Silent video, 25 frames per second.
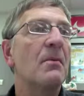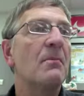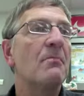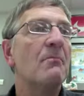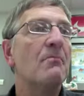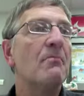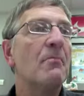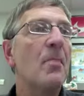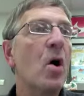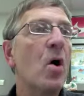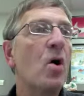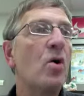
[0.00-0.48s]

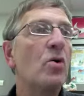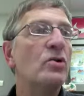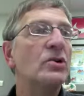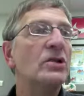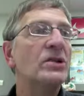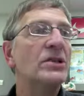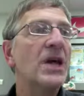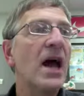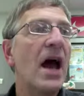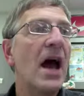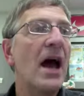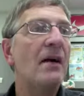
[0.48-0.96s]

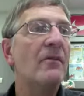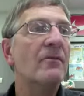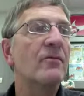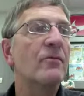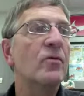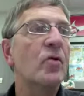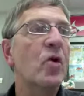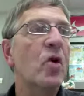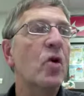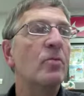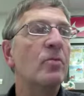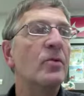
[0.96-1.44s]
most have
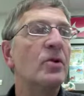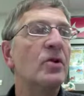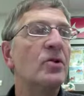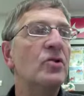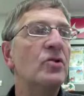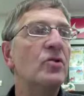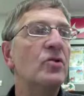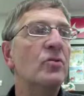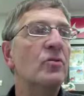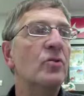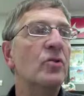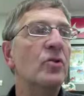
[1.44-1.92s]
Roman
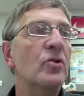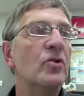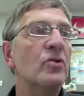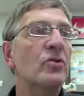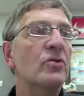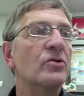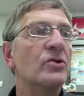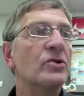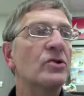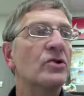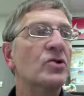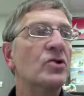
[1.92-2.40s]

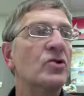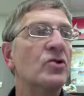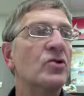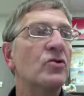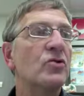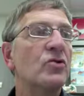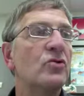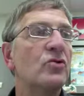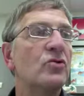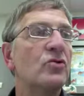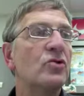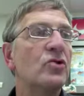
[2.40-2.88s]
numerals
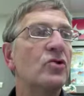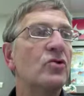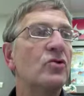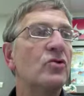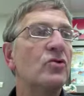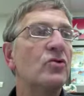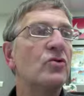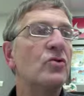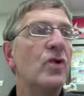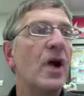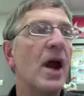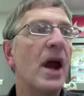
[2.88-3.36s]
due
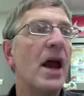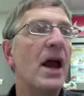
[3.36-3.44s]
to